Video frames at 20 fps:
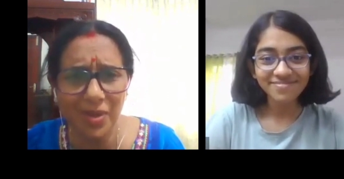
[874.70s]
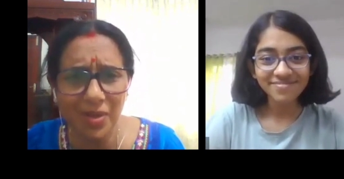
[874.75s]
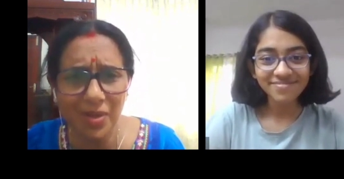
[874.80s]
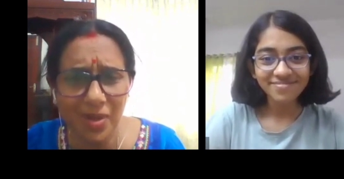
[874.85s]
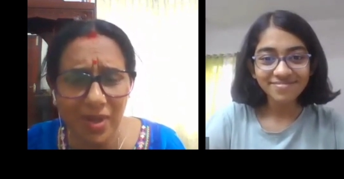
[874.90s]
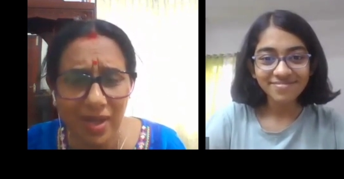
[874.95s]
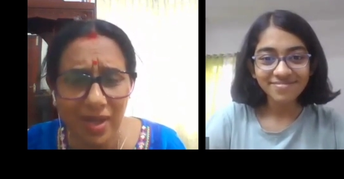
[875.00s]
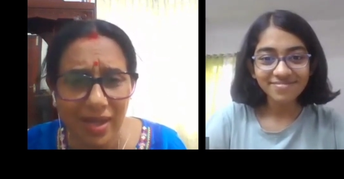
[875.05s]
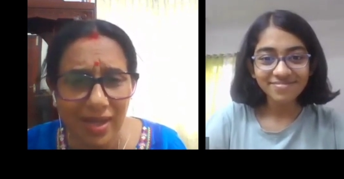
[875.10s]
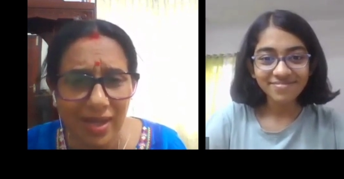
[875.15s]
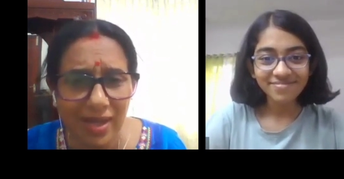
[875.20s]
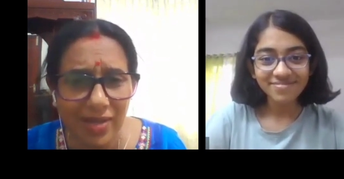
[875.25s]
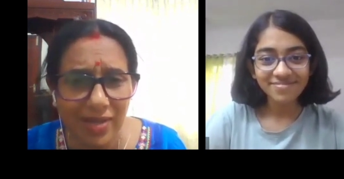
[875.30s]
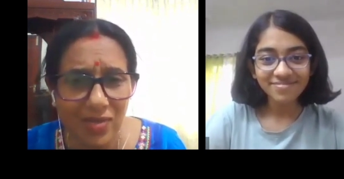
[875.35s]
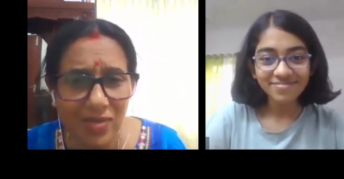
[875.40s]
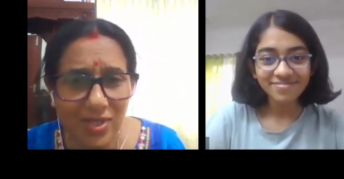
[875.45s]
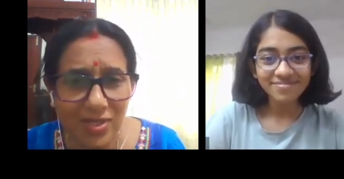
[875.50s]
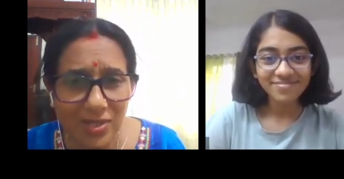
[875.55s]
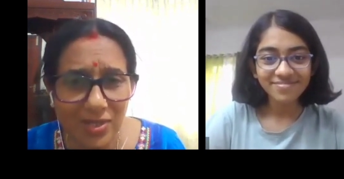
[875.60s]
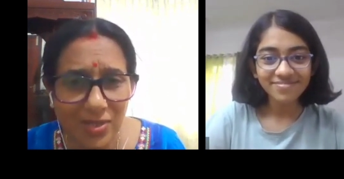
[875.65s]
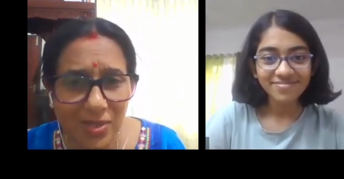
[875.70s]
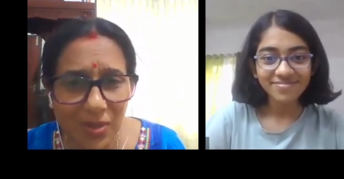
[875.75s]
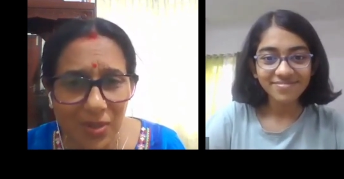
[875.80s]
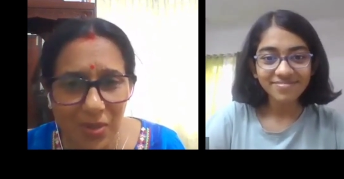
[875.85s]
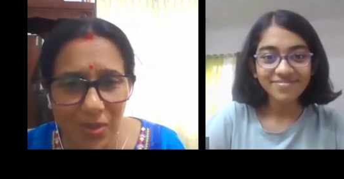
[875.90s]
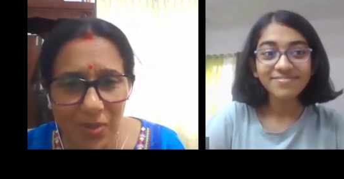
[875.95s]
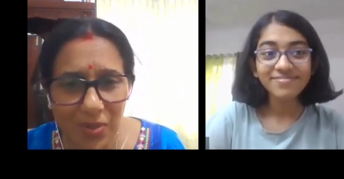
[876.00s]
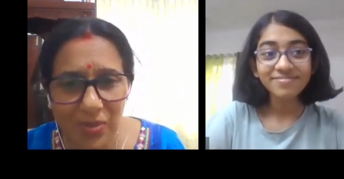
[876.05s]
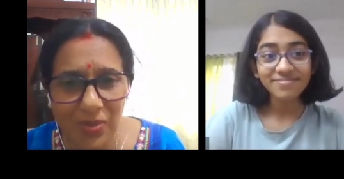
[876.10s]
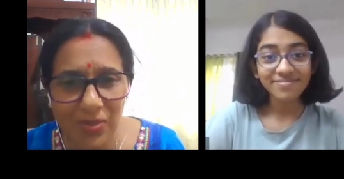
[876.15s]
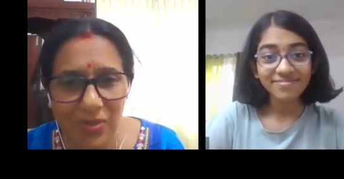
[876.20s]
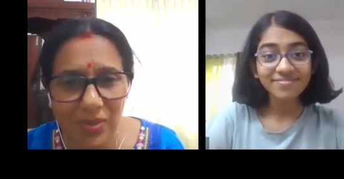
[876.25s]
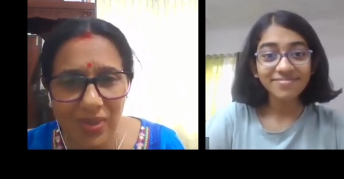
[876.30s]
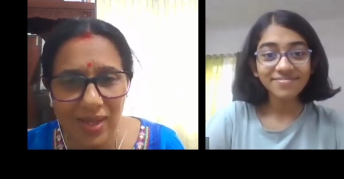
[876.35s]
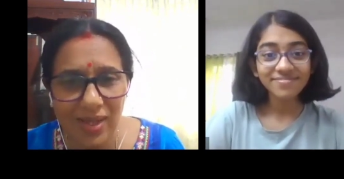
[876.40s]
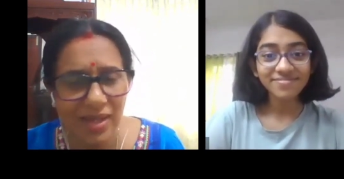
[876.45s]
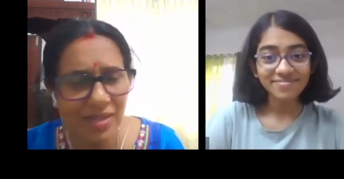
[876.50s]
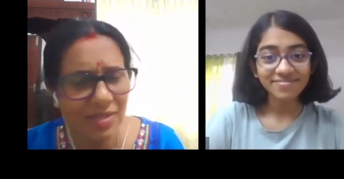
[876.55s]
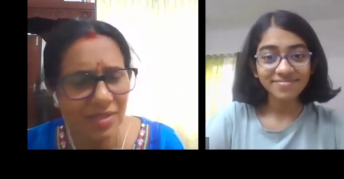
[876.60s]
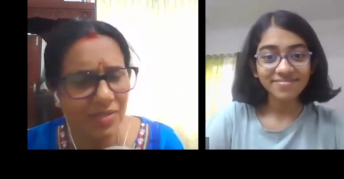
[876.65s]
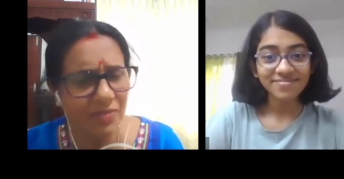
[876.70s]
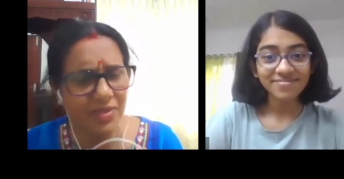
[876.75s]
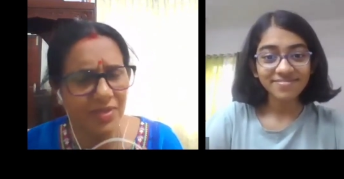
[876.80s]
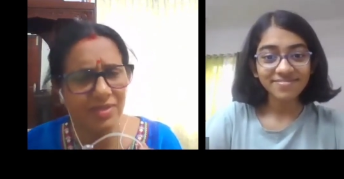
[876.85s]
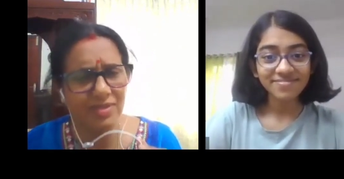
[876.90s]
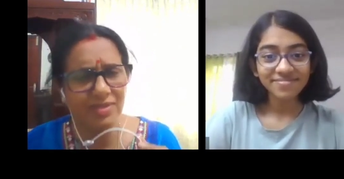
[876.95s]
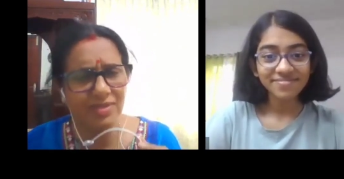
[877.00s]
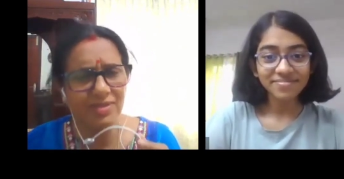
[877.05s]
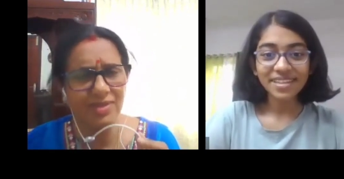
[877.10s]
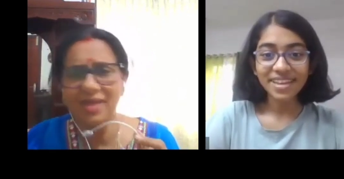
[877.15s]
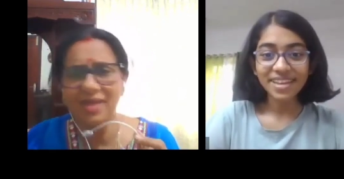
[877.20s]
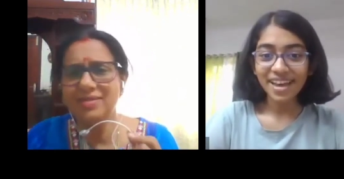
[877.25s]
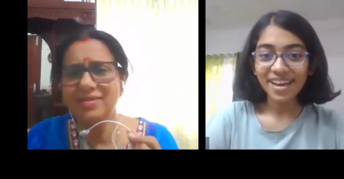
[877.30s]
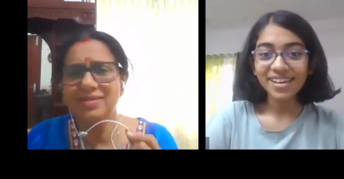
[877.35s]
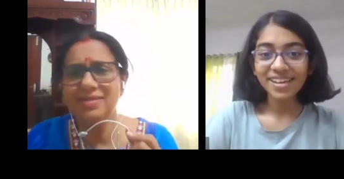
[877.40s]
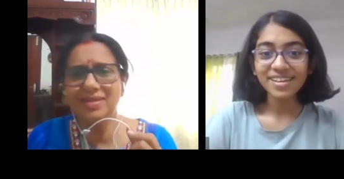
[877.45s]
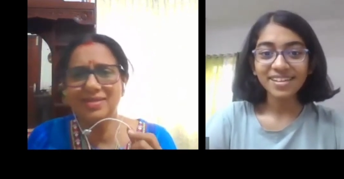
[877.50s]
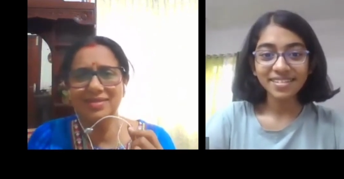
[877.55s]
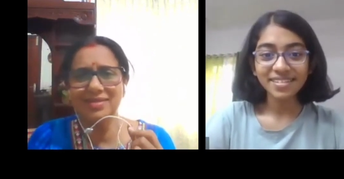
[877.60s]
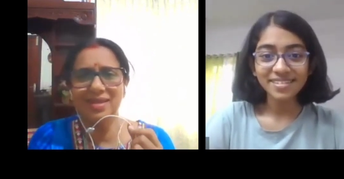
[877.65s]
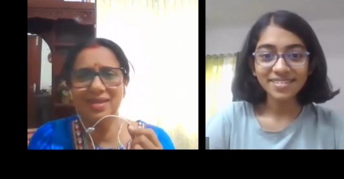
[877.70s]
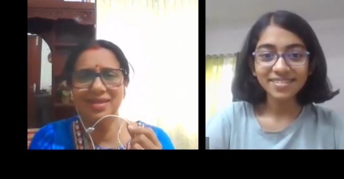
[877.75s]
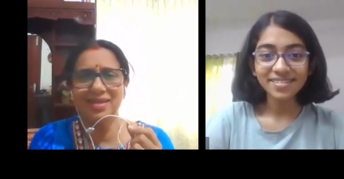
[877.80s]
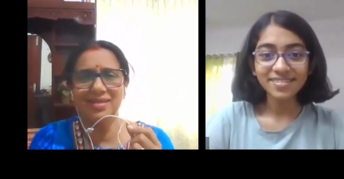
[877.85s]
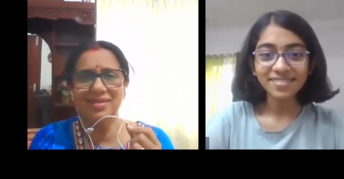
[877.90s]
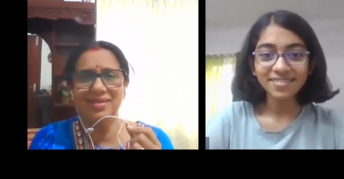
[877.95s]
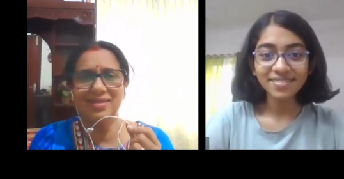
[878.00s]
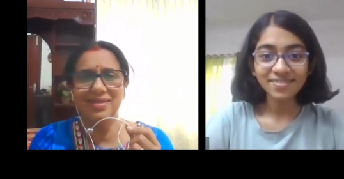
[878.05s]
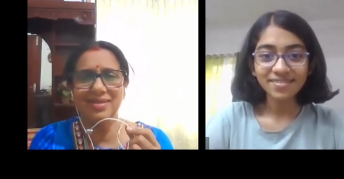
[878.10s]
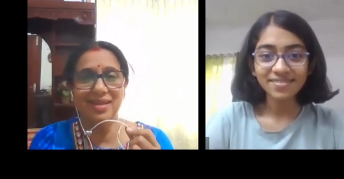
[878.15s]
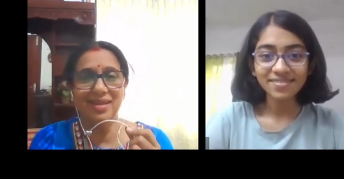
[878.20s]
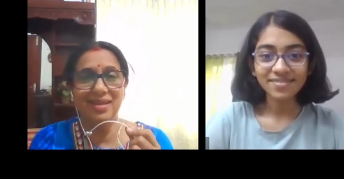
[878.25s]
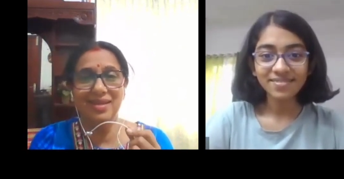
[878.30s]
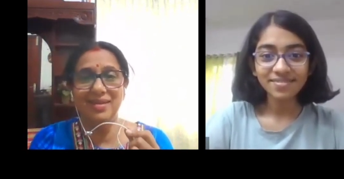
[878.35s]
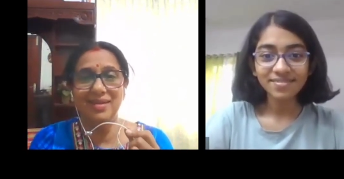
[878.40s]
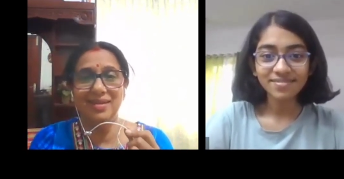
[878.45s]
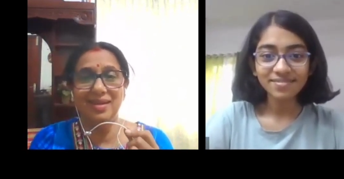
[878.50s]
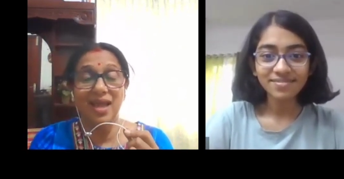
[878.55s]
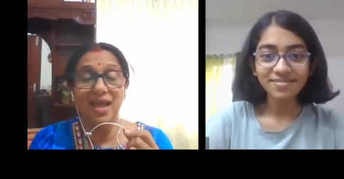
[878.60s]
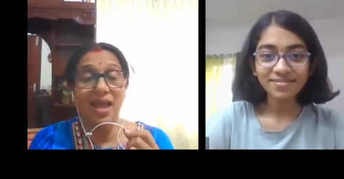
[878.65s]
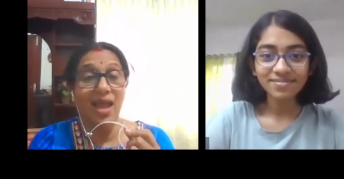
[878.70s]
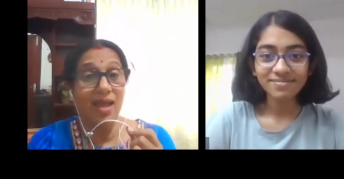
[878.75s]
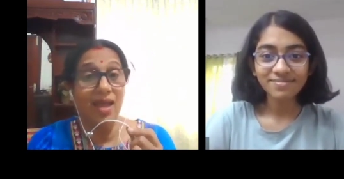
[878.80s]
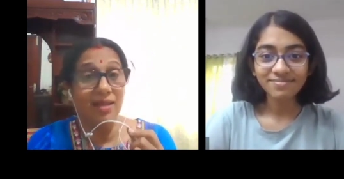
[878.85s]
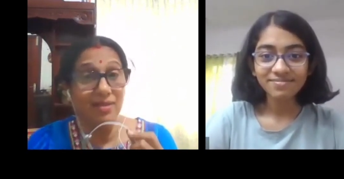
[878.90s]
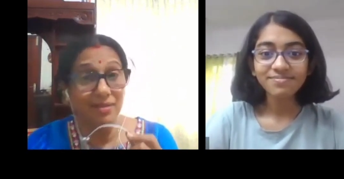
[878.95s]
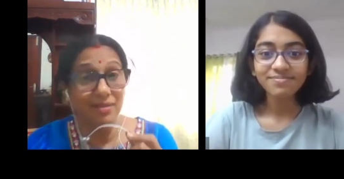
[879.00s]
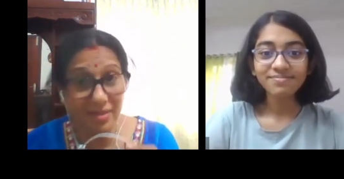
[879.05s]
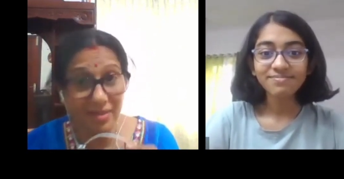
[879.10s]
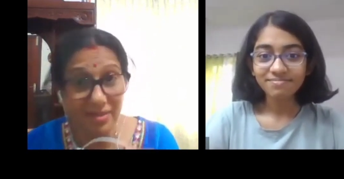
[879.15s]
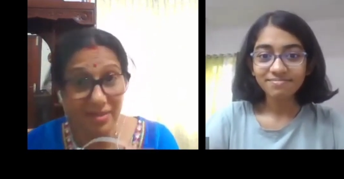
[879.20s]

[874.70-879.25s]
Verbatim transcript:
Speaker 1: the it reaches the goal. It's a fantastic yeah. sight. And